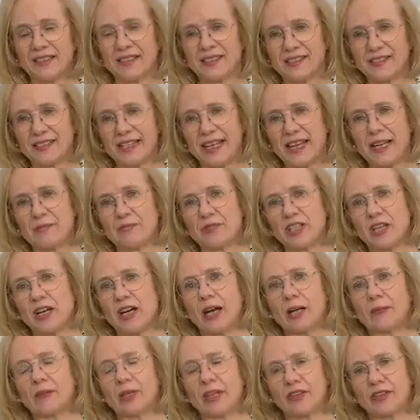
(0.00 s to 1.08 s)
at the same
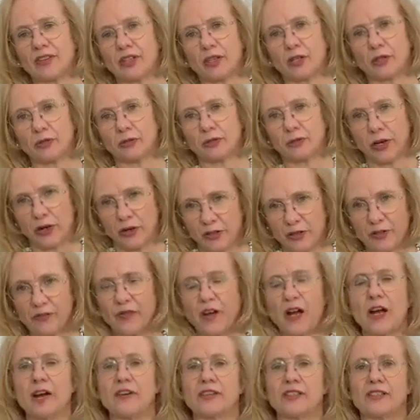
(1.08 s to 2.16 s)
time get the
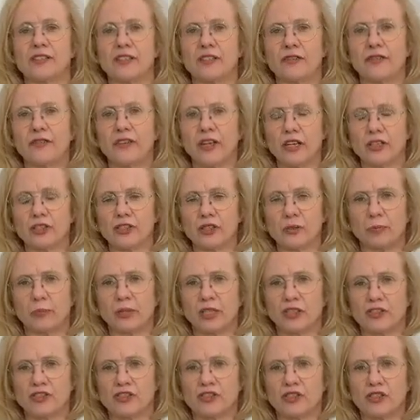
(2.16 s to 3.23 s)
coronavirus infection,
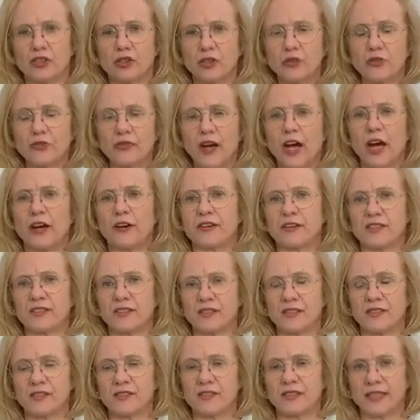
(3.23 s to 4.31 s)
because two
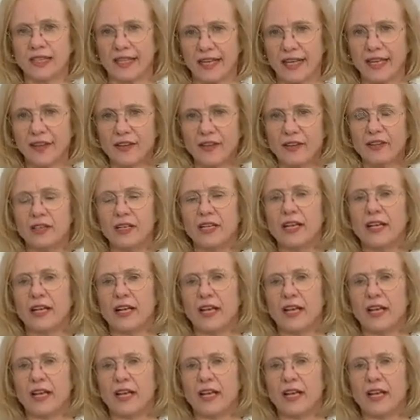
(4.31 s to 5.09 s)
viruses together